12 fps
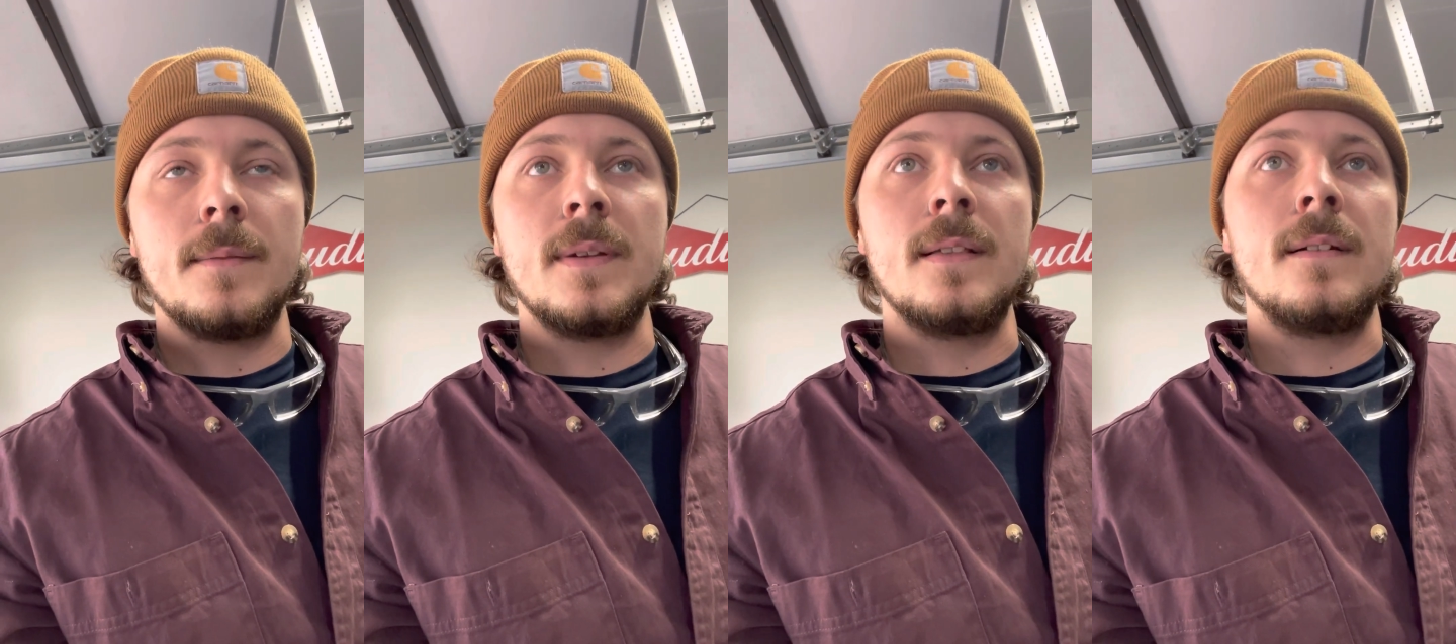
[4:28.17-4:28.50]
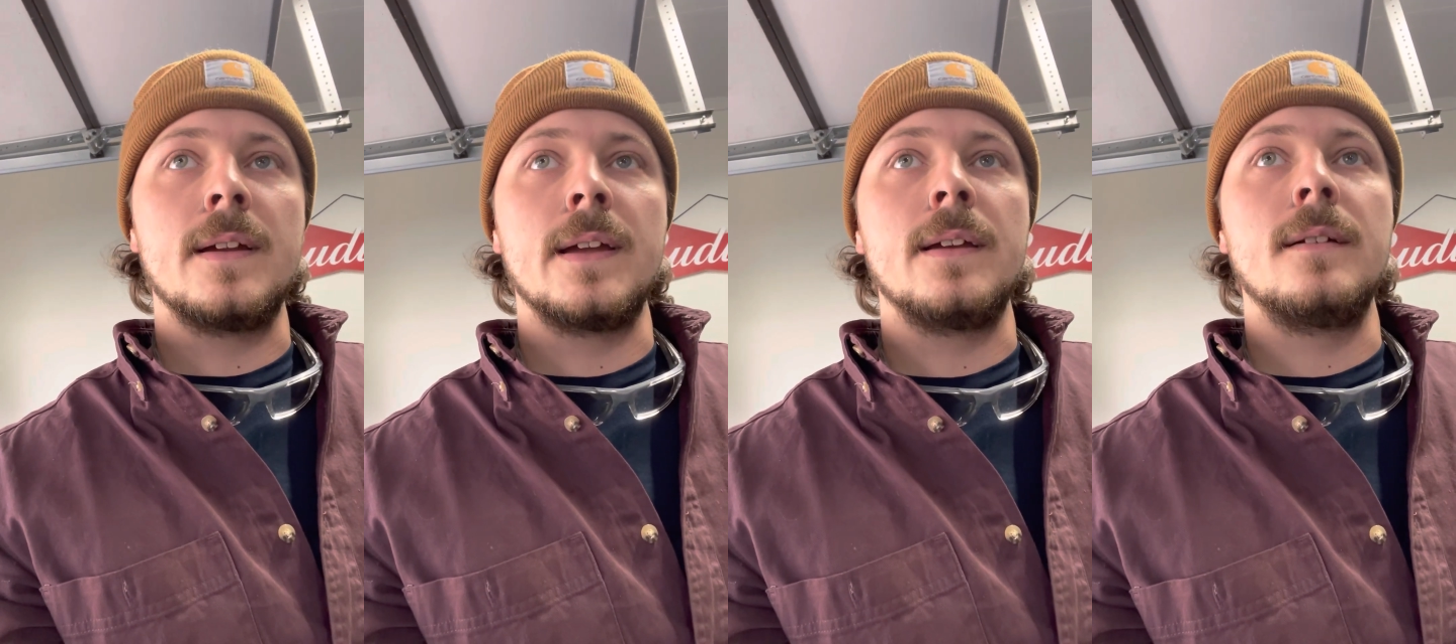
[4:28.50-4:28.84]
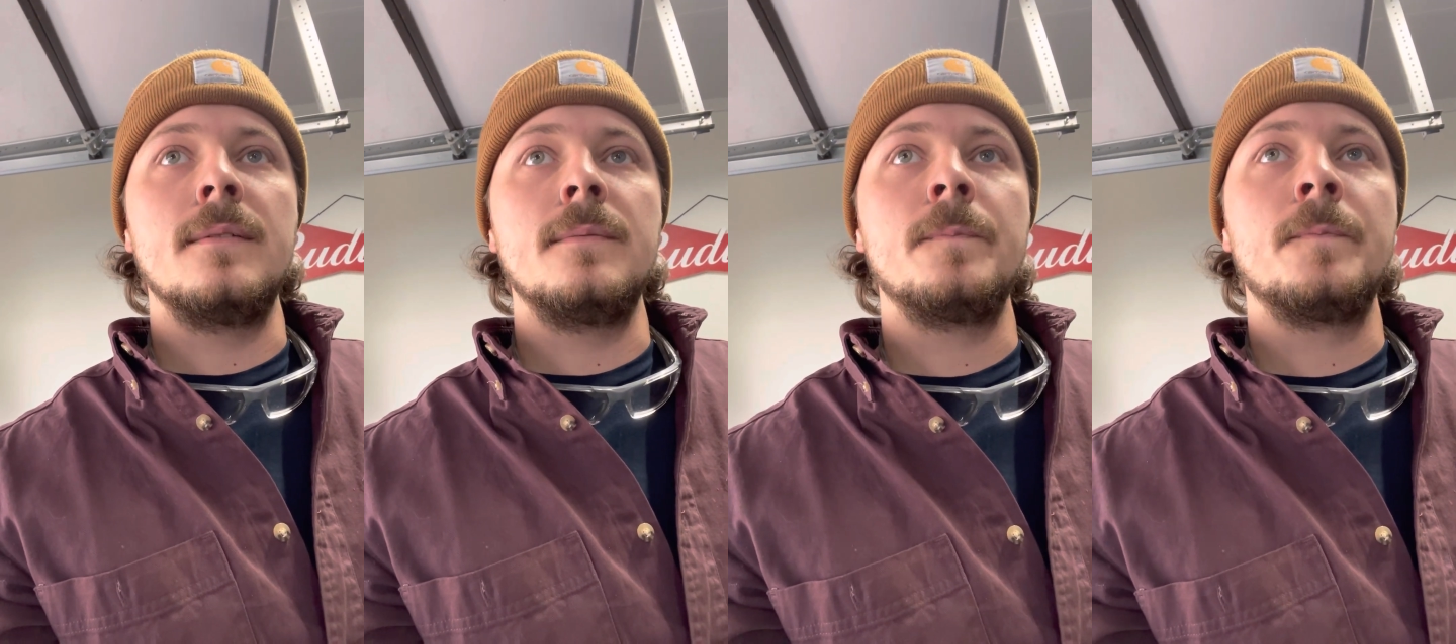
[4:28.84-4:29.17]
be looking good.
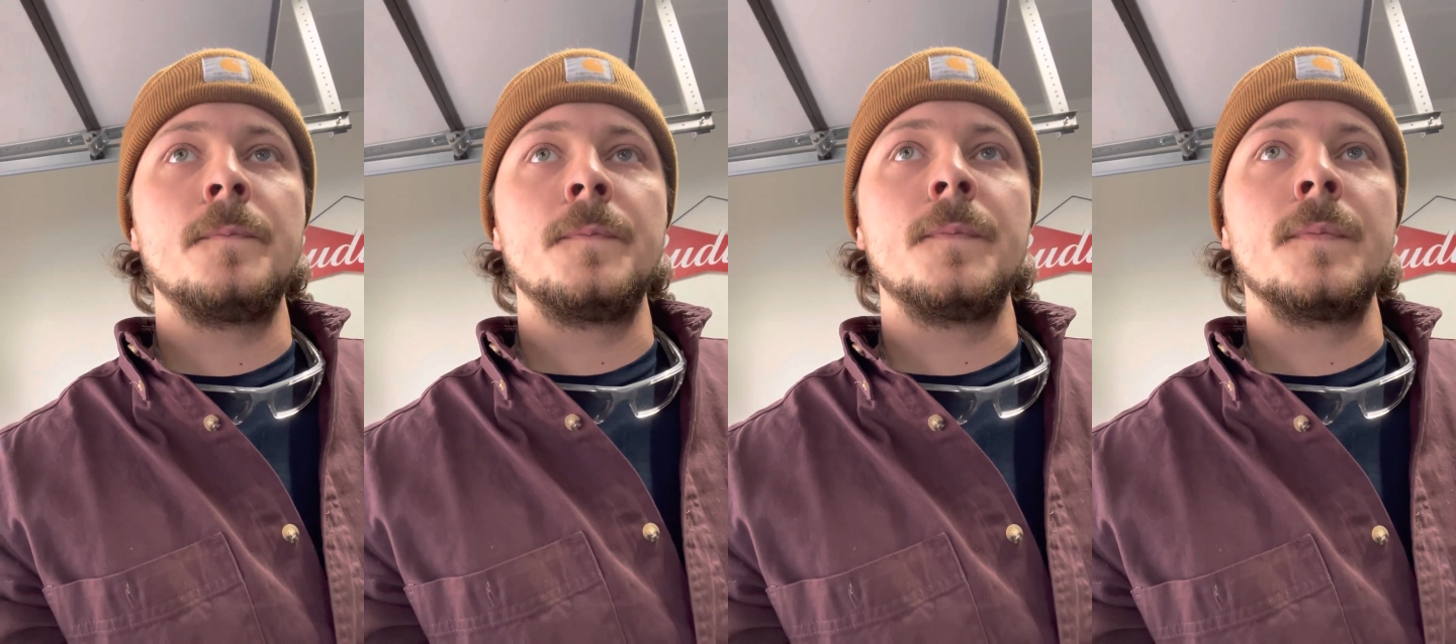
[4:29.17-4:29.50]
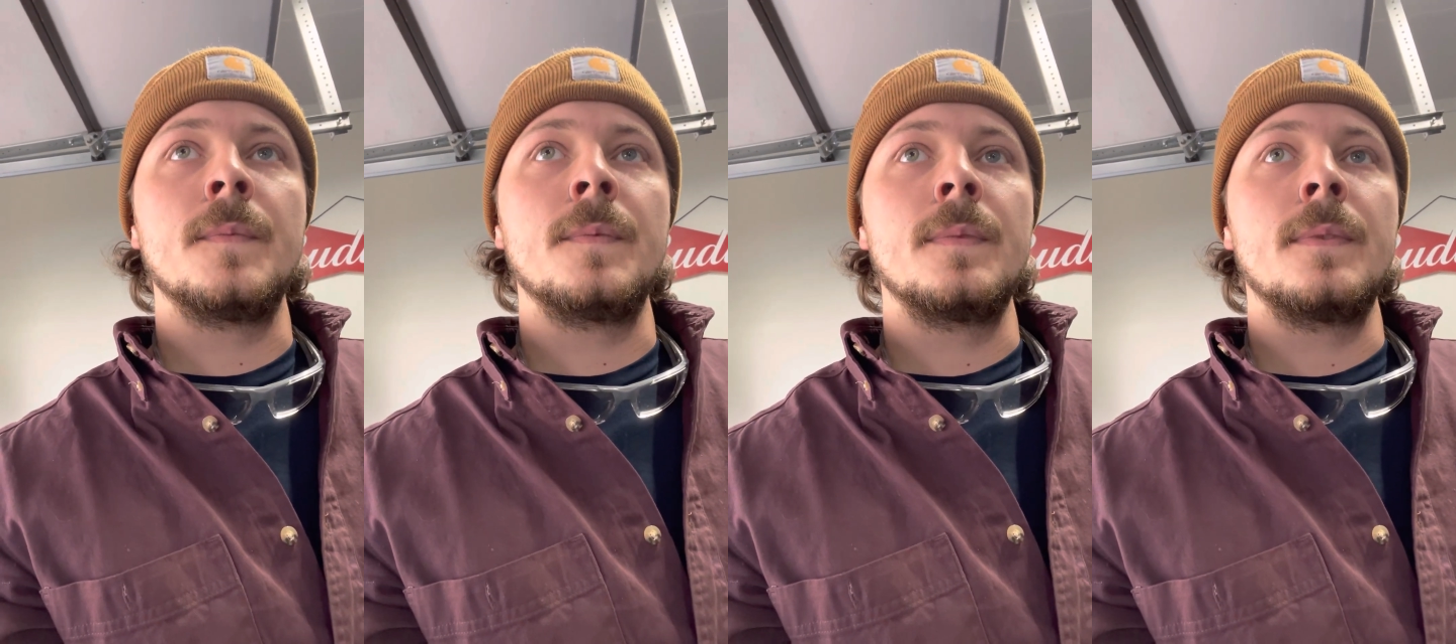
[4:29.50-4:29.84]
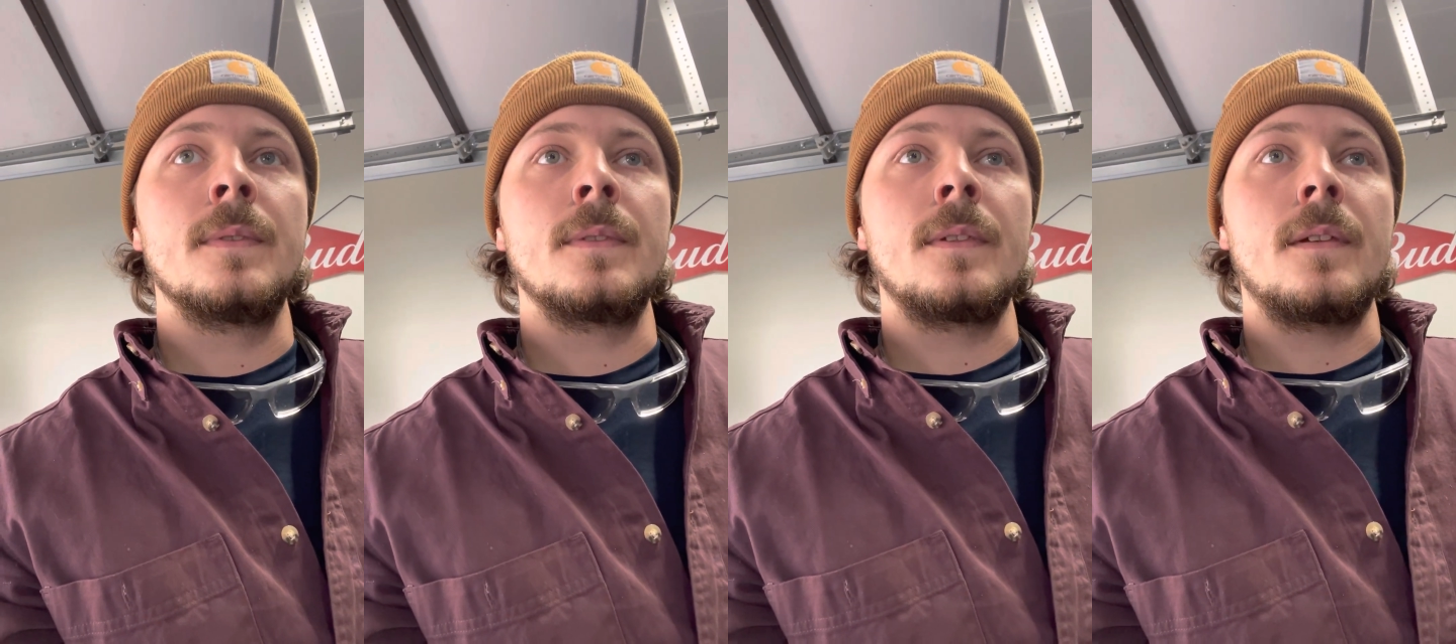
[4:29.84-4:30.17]

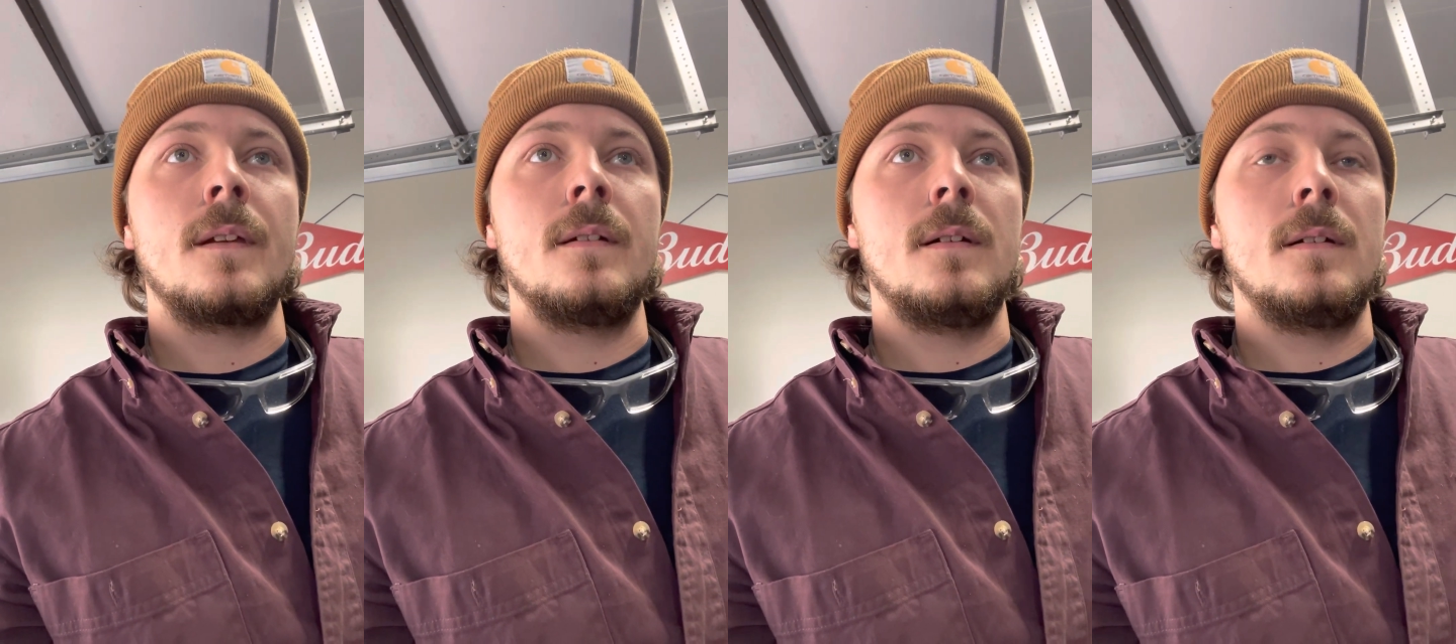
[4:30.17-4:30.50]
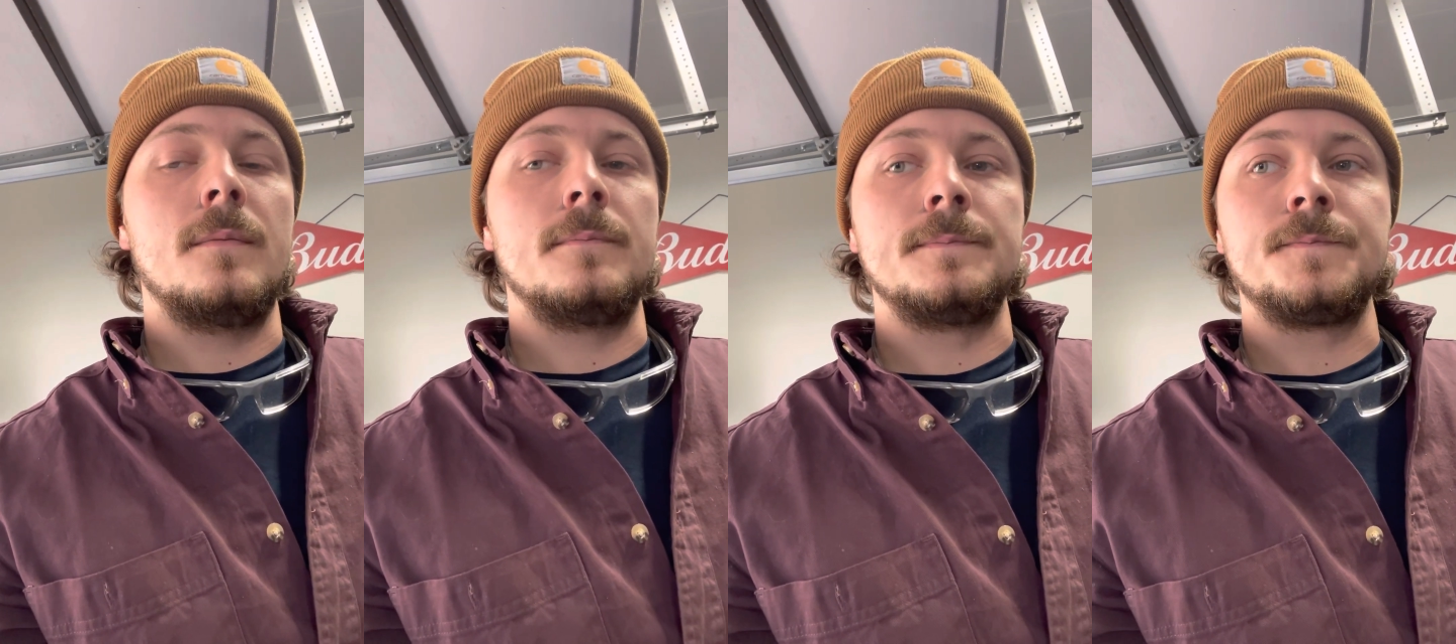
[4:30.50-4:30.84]
Got